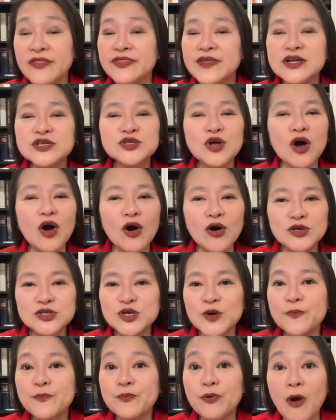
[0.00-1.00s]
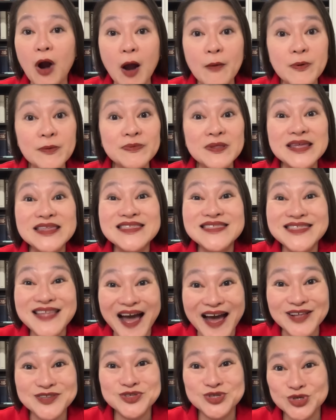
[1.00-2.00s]
there's also probably
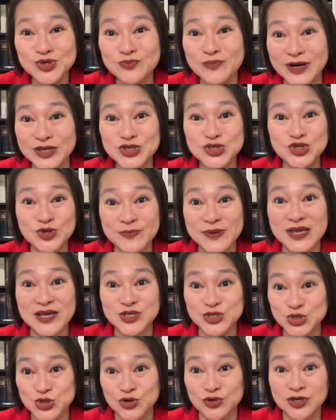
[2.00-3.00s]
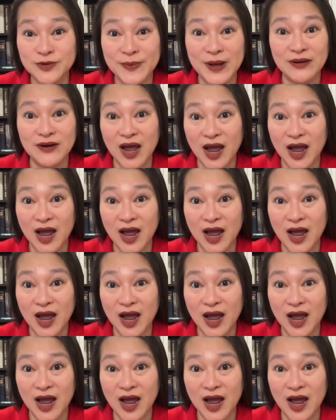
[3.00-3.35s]
not too much to be concerned about